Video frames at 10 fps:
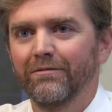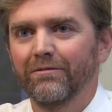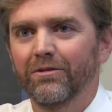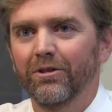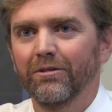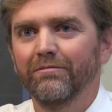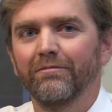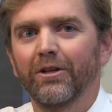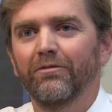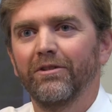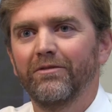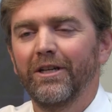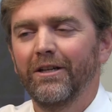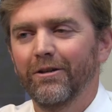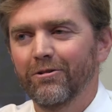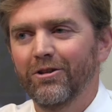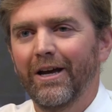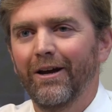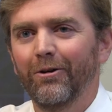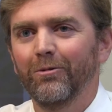for near 15 years
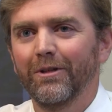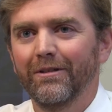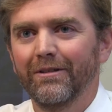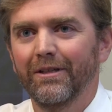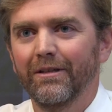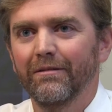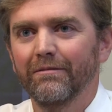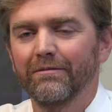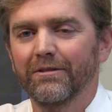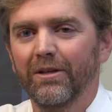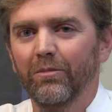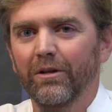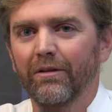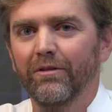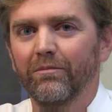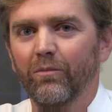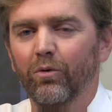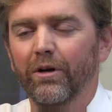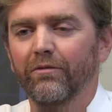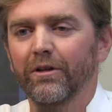now and seem to love it
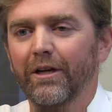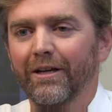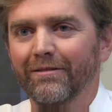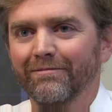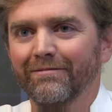more every day.